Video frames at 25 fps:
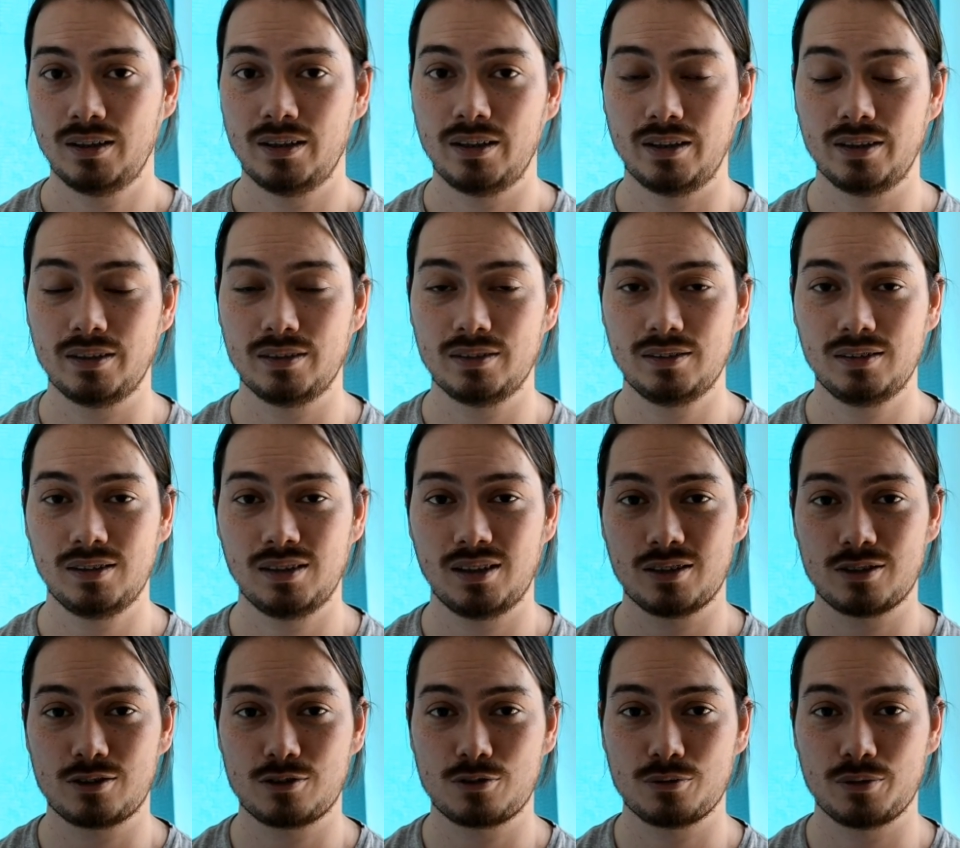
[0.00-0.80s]
And
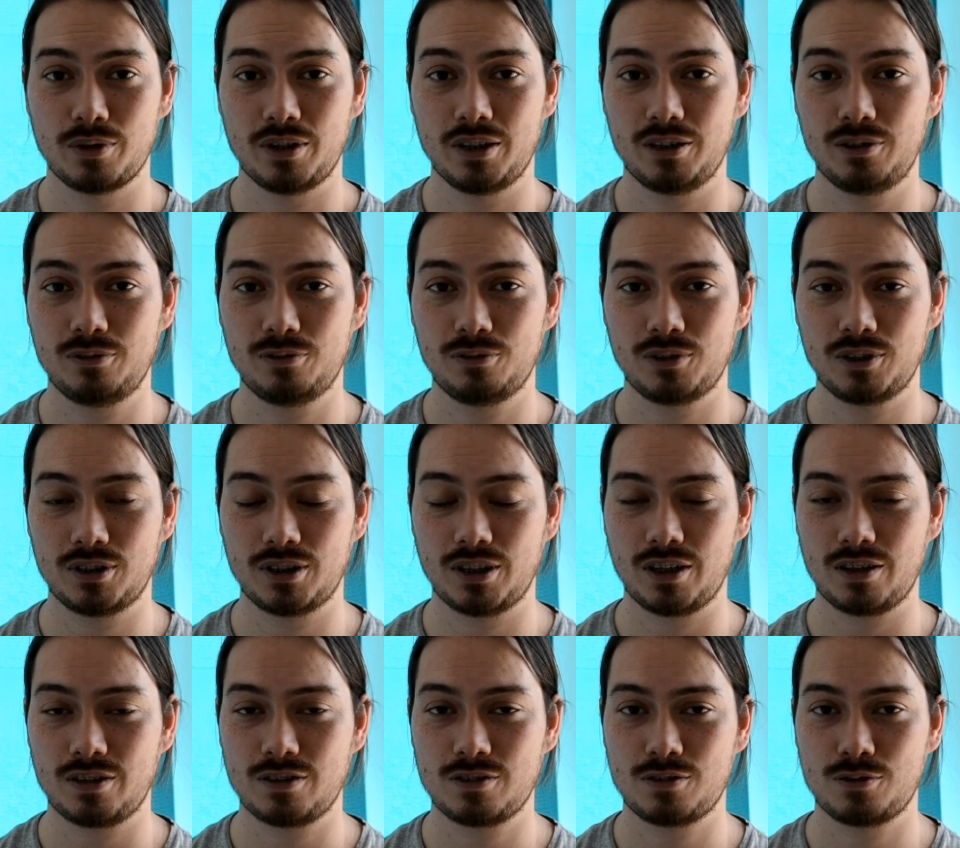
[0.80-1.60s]
let's wait for
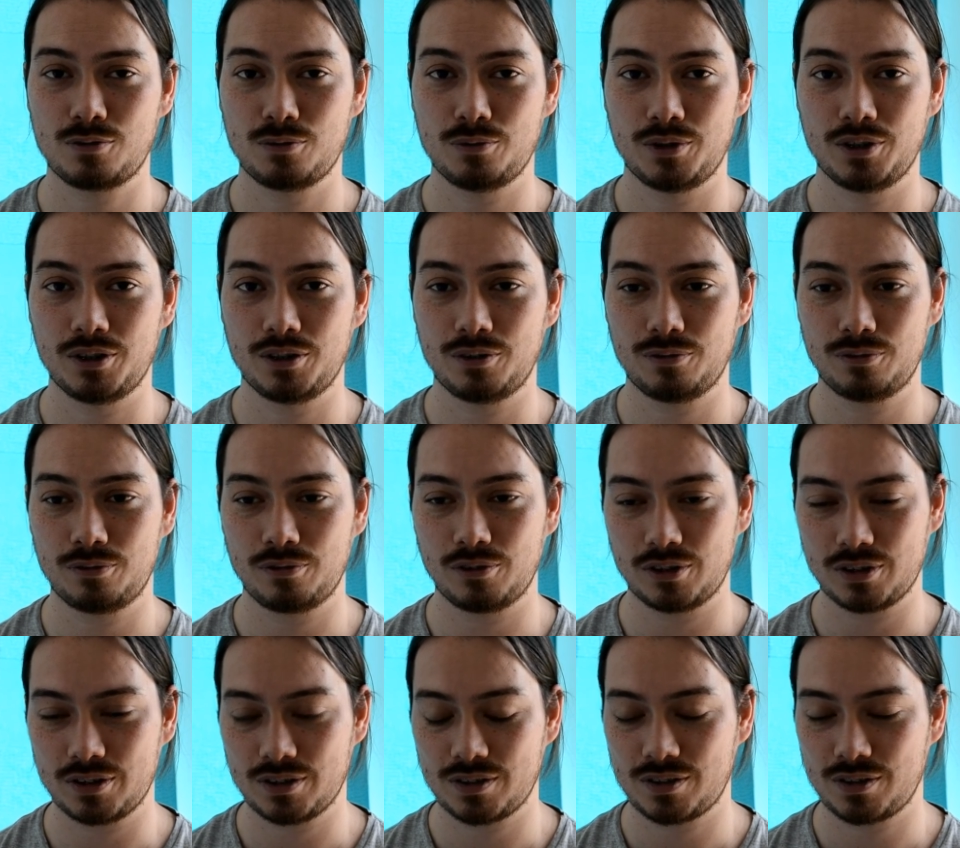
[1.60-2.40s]
next week
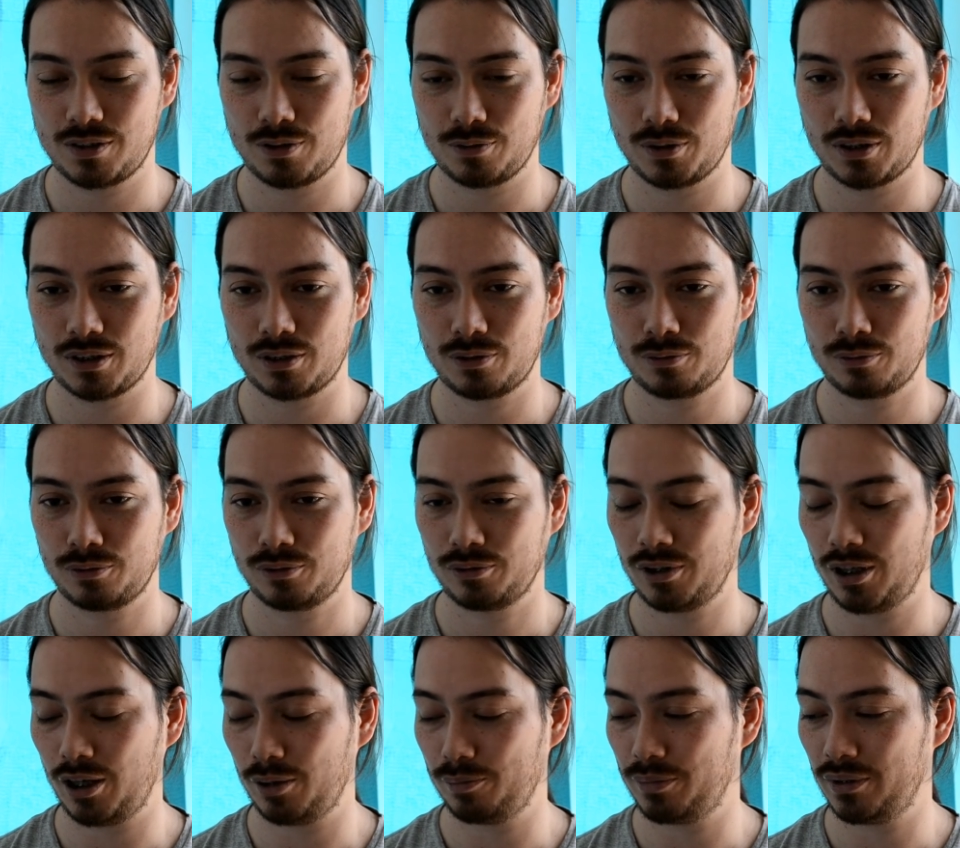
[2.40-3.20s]
for see what
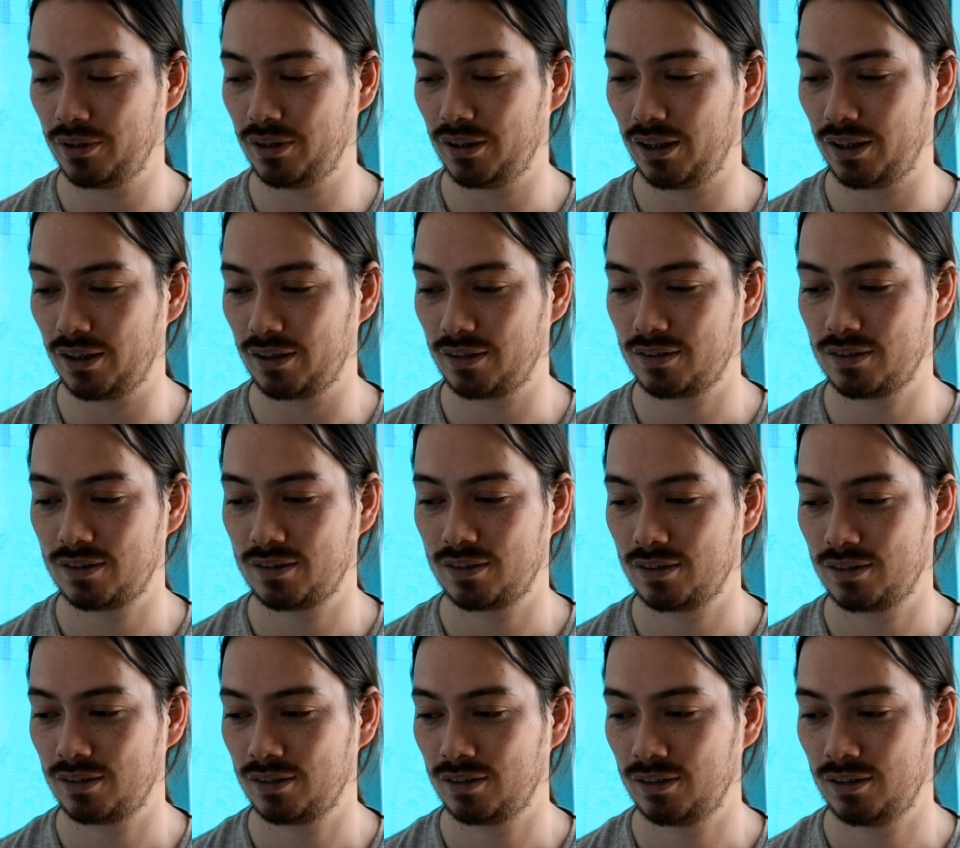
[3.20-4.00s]
will happen
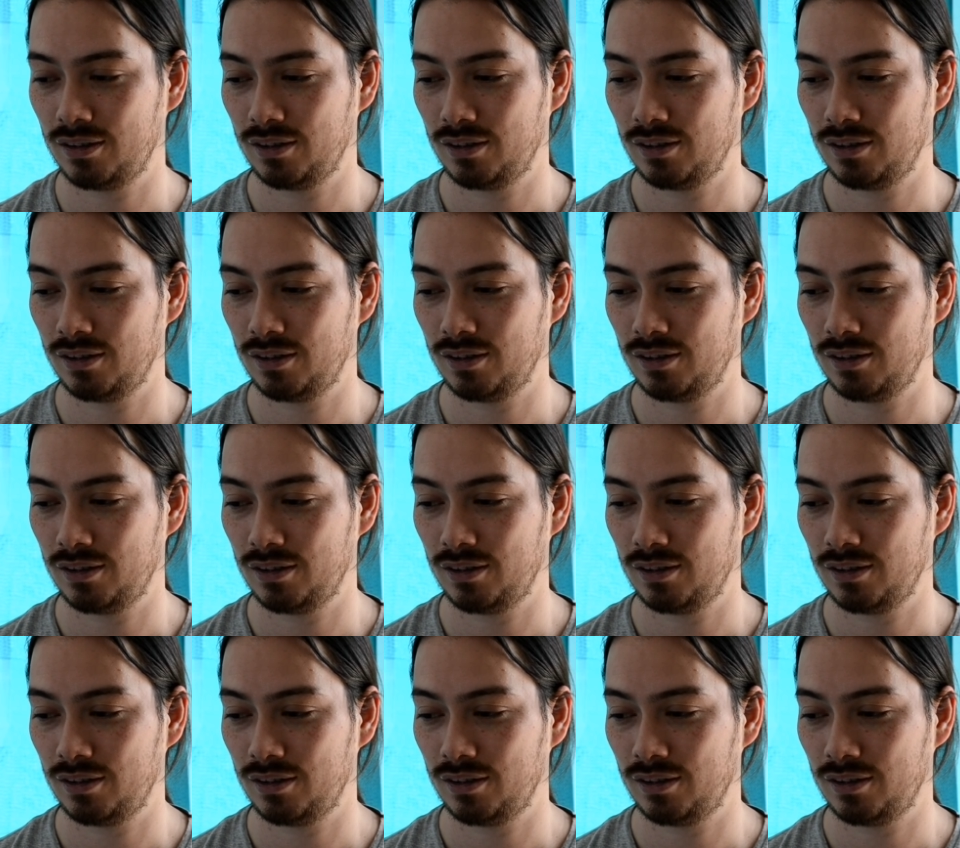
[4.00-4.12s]
next.